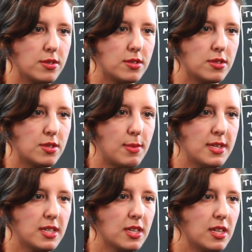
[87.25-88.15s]
So
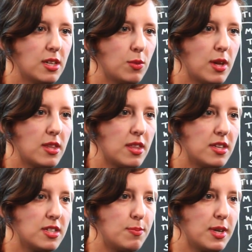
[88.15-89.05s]
basically, the way that
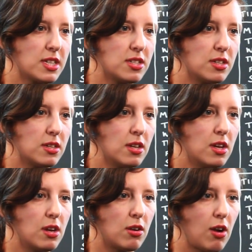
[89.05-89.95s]
this
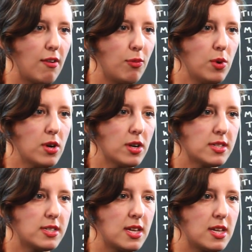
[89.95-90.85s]
pictograph
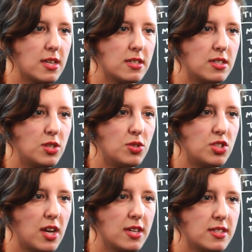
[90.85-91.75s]
works is you
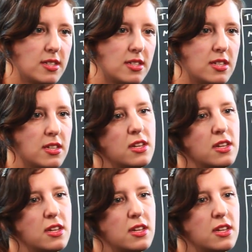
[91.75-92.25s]
just